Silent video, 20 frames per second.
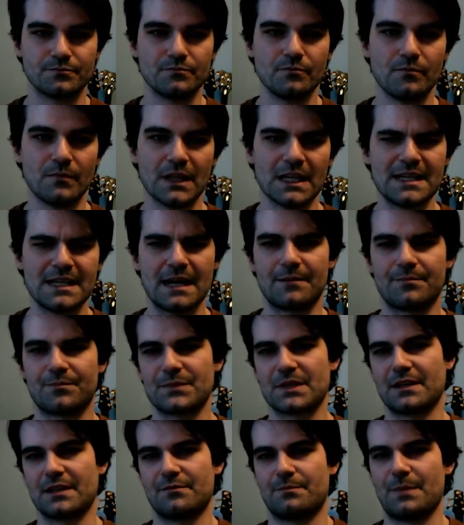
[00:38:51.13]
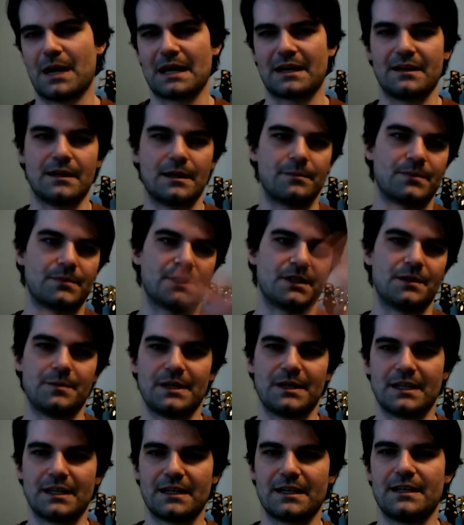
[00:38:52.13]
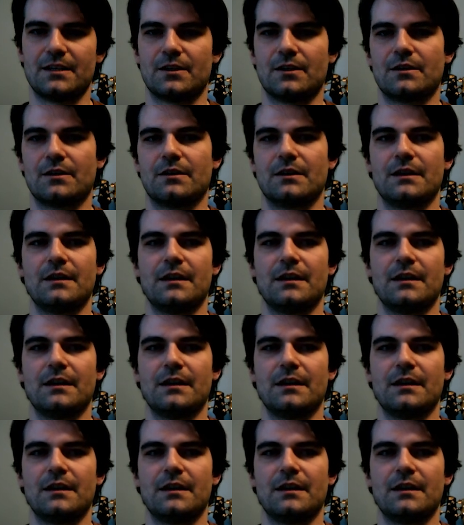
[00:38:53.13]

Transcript: yeah, kind of backing up to the beginning here.